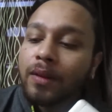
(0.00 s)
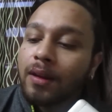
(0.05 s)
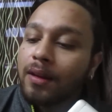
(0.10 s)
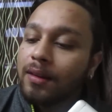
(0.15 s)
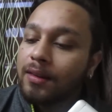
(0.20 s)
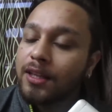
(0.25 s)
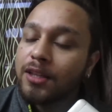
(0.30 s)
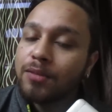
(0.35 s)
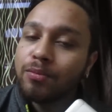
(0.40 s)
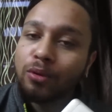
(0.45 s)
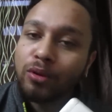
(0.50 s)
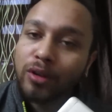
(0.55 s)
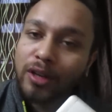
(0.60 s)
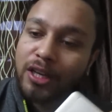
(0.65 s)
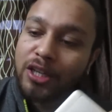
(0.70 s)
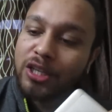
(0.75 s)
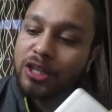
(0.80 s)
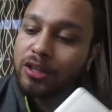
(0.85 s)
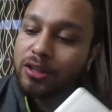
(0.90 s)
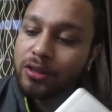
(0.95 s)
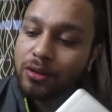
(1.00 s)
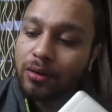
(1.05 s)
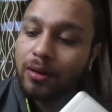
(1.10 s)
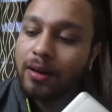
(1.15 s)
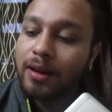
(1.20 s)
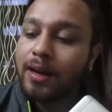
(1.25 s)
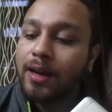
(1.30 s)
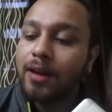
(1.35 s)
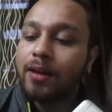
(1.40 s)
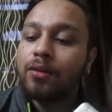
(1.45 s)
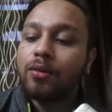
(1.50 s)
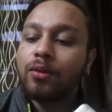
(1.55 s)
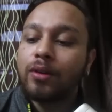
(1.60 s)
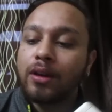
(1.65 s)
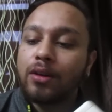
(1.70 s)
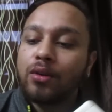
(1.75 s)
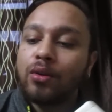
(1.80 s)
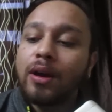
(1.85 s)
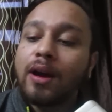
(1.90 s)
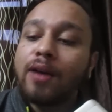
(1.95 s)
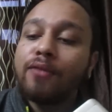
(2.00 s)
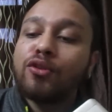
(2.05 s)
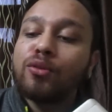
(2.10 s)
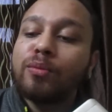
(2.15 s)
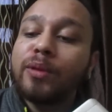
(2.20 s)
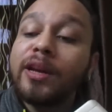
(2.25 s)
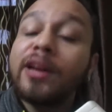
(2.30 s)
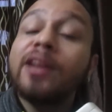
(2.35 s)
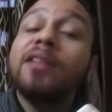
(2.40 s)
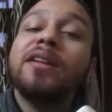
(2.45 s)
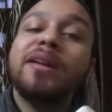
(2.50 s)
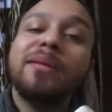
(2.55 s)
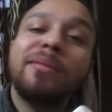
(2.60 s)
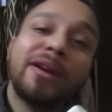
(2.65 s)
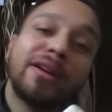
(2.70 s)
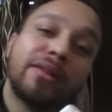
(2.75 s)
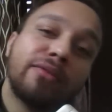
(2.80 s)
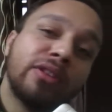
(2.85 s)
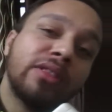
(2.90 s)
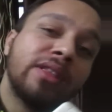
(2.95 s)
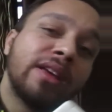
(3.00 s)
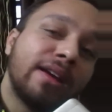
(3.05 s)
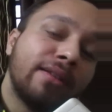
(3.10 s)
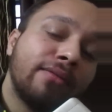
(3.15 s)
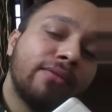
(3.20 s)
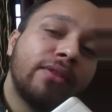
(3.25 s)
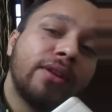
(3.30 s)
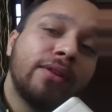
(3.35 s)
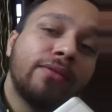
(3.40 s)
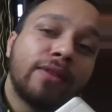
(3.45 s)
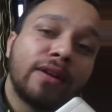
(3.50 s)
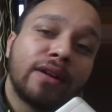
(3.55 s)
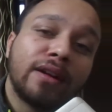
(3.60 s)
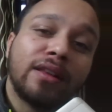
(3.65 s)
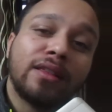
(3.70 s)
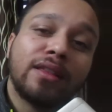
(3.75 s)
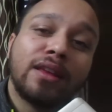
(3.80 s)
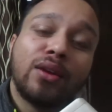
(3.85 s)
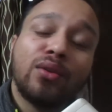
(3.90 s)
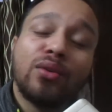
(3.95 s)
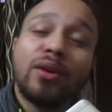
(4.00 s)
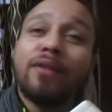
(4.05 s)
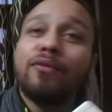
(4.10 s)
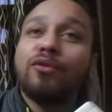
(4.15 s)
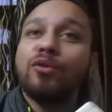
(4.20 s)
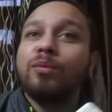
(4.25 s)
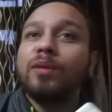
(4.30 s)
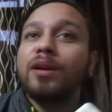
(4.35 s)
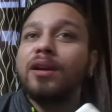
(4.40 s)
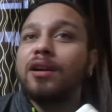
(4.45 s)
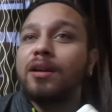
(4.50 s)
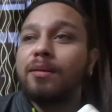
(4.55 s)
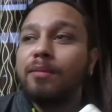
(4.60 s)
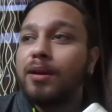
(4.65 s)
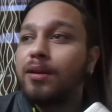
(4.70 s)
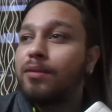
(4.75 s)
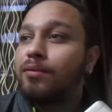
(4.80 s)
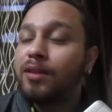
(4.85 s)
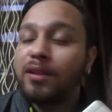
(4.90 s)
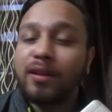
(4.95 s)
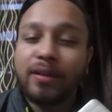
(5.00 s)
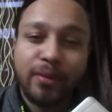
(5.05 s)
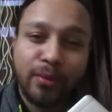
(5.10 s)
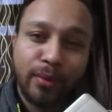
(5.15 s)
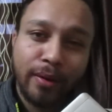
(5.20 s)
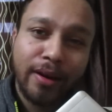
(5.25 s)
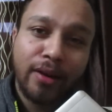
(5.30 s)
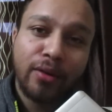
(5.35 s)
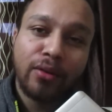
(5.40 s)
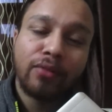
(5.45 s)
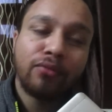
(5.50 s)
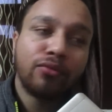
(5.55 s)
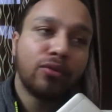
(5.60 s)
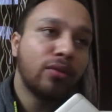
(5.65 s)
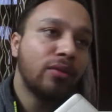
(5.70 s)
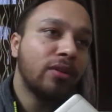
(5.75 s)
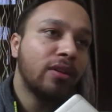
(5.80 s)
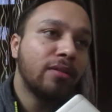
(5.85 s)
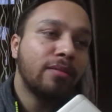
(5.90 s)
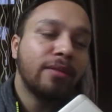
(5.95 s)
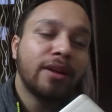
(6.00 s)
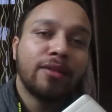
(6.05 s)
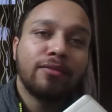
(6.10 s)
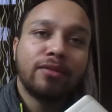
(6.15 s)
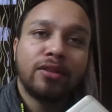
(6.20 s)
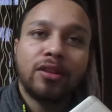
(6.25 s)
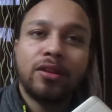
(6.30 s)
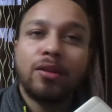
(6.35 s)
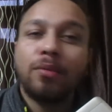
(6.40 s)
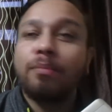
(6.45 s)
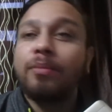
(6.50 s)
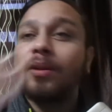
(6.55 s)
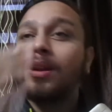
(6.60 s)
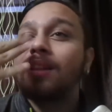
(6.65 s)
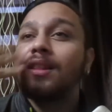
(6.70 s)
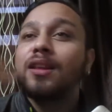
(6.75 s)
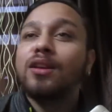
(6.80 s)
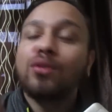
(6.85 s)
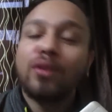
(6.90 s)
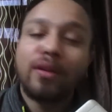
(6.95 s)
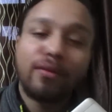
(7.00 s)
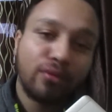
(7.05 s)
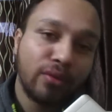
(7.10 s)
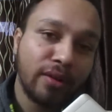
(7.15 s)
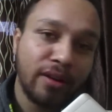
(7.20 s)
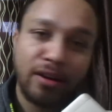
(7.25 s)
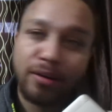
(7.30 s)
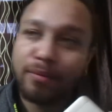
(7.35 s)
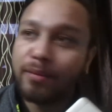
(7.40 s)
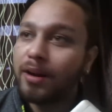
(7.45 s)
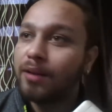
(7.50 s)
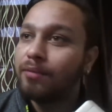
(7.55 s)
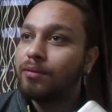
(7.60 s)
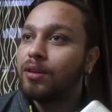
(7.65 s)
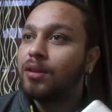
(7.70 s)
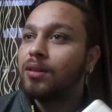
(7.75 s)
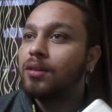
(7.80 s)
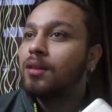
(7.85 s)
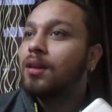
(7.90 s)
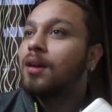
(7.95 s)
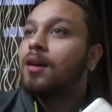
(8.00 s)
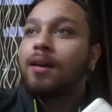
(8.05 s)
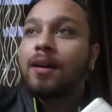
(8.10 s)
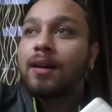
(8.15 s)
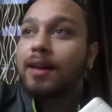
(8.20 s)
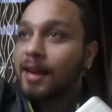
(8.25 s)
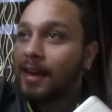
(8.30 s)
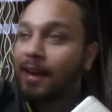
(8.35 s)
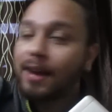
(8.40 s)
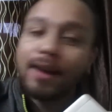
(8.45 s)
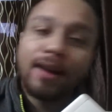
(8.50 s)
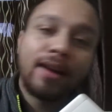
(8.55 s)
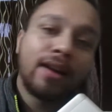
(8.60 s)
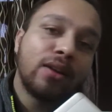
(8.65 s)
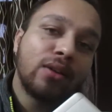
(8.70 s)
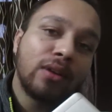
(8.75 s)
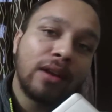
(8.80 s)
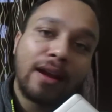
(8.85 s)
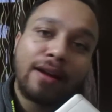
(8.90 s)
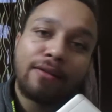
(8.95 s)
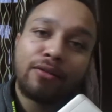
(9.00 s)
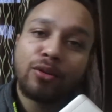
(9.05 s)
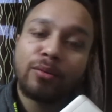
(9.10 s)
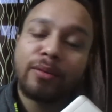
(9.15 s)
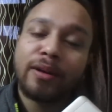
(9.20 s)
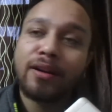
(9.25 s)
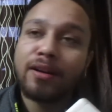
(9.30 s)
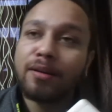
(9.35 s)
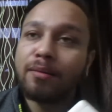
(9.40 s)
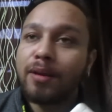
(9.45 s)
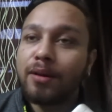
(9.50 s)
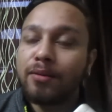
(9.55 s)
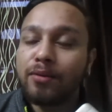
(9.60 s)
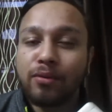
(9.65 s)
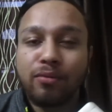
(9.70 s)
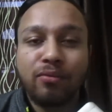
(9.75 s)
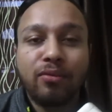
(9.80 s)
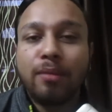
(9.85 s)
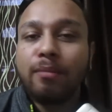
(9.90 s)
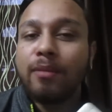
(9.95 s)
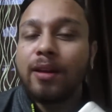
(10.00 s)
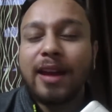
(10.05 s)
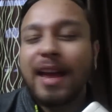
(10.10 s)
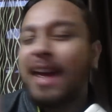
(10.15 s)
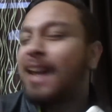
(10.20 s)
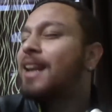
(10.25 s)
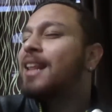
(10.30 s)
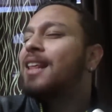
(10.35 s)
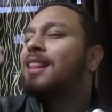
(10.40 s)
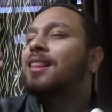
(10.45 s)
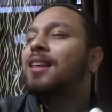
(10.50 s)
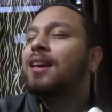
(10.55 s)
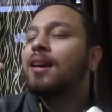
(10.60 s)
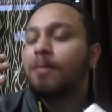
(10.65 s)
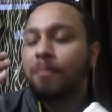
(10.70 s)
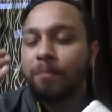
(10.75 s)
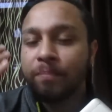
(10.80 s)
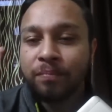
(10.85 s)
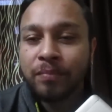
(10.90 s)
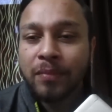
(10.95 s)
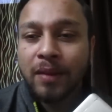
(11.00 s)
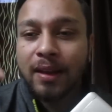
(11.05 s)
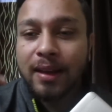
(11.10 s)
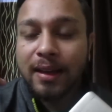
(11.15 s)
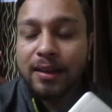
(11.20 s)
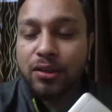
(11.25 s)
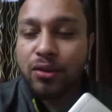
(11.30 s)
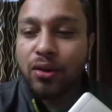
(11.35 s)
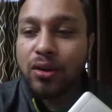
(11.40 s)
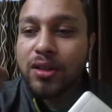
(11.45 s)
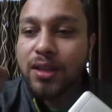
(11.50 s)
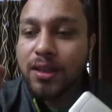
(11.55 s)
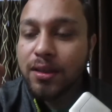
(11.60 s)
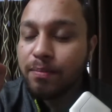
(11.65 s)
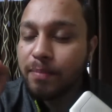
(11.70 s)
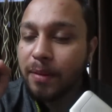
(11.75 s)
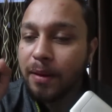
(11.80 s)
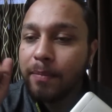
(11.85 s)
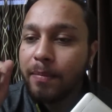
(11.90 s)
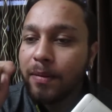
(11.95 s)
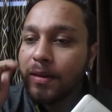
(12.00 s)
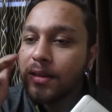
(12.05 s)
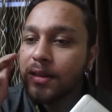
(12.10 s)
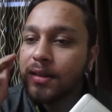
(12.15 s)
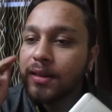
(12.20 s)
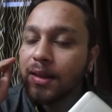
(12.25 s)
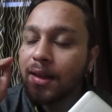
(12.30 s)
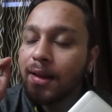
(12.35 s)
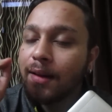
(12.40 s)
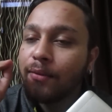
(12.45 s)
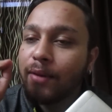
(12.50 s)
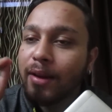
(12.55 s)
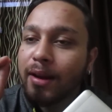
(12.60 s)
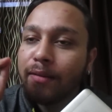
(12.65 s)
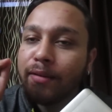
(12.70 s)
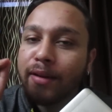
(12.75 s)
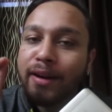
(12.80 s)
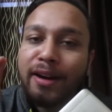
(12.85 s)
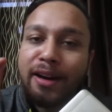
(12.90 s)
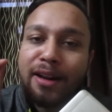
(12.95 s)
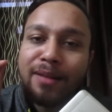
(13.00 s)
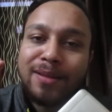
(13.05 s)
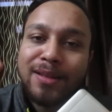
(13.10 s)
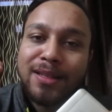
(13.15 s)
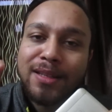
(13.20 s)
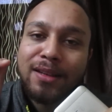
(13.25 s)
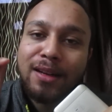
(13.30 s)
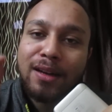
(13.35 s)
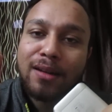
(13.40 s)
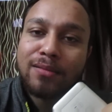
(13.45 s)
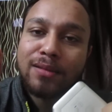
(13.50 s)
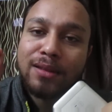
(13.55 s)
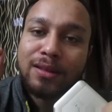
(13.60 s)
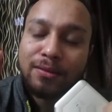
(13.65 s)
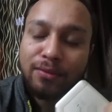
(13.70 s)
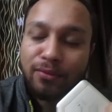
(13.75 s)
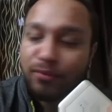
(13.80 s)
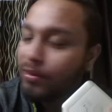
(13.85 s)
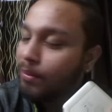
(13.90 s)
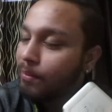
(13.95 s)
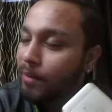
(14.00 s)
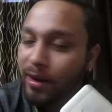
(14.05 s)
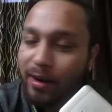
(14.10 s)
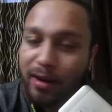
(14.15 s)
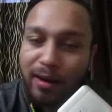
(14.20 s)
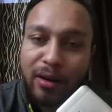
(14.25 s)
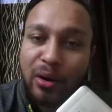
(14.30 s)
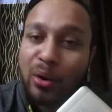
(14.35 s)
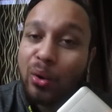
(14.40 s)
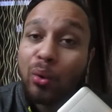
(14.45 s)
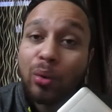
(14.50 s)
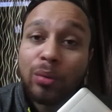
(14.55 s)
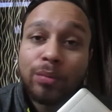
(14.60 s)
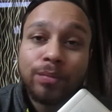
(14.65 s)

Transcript: this book teaches you like okay you have to be intimate with every fucking thing you have to be intimate with the tree you have to intimate with your breathing you have to intimate with air you'll have to be intimate with women anything it's not just people just think whenever intimacy comes women no